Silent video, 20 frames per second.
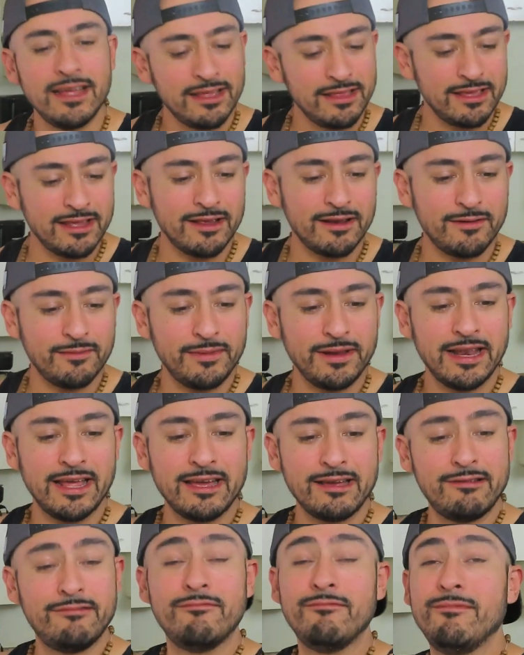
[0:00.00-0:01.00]
They're gonna be
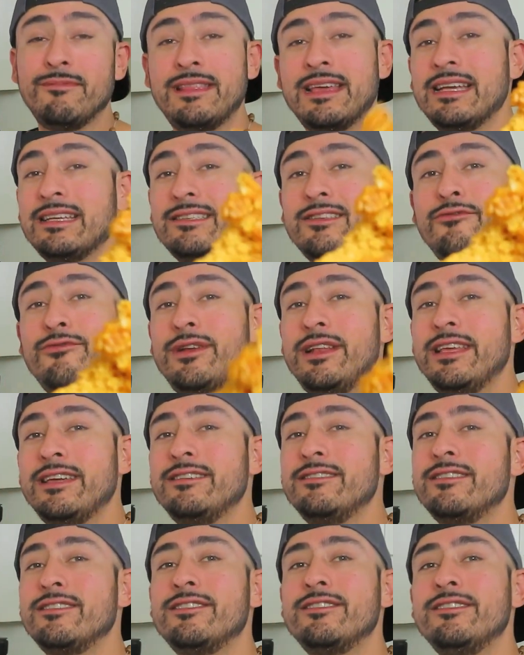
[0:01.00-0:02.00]
like, that's a really
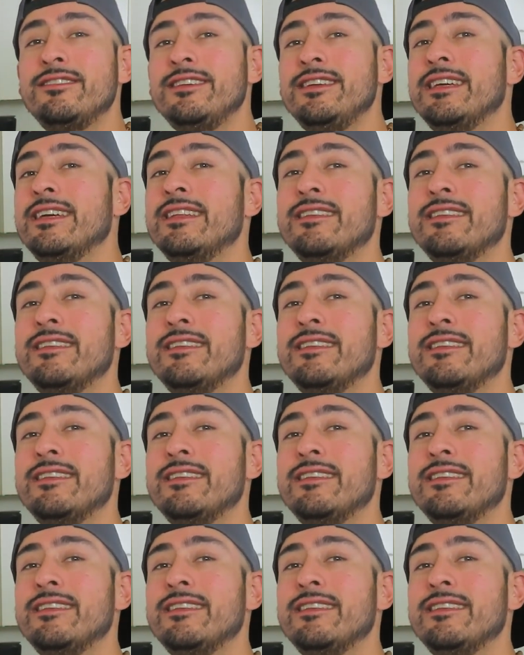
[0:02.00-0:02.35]
good cookie,